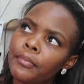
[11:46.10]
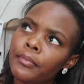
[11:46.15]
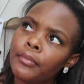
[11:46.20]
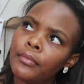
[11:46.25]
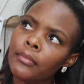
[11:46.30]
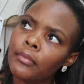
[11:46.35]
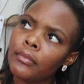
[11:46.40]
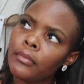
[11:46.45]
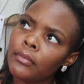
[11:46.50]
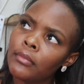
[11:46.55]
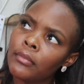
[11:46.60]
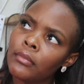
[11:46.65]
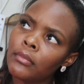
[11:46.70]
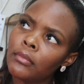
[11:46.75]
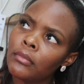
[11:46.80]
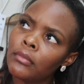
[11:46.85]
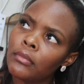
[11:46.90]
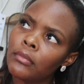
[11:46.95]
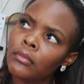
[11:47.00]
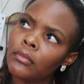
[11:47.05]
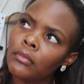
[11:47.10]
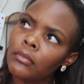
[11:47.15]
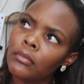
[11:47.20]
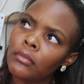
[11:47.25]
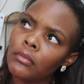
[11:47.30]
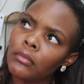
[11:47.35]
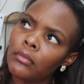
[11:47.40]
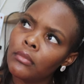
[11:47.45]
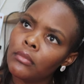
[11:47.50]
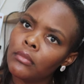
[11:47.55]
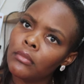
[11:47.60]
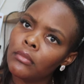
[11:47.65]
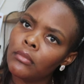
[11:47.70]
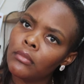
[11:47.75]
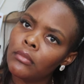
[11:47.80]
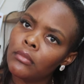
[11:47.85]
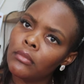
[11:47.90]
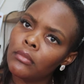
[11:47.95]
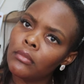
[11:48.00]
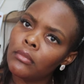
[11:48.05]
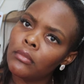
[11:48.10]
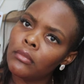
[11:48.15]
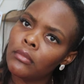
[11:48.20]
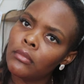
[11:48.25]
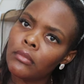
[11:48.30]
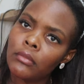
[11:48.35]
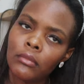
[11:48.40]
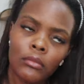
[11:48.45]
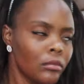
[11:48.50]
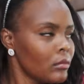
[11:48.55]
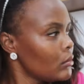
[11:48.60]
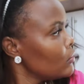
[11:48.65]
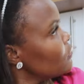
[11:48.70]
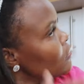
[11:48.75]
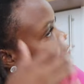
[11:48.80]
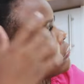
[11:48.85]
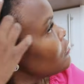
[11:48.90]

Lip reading: Nothing is said.